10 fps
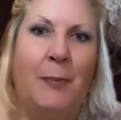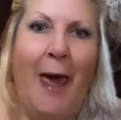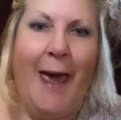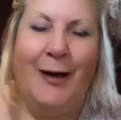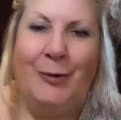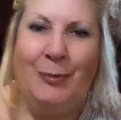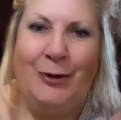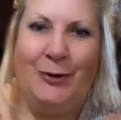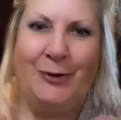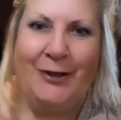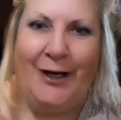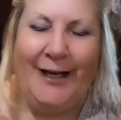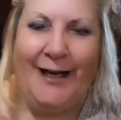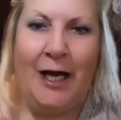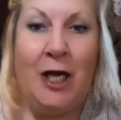pale blue
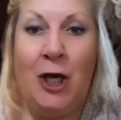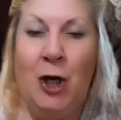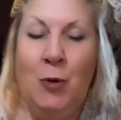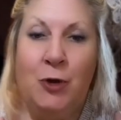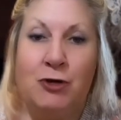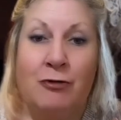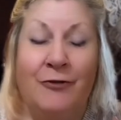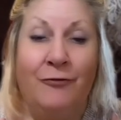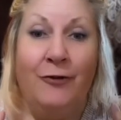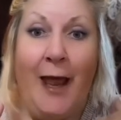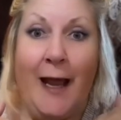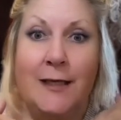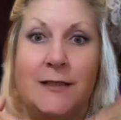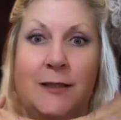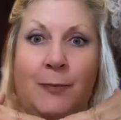colour, which
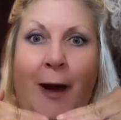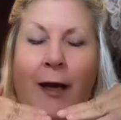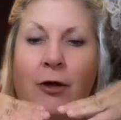reflected back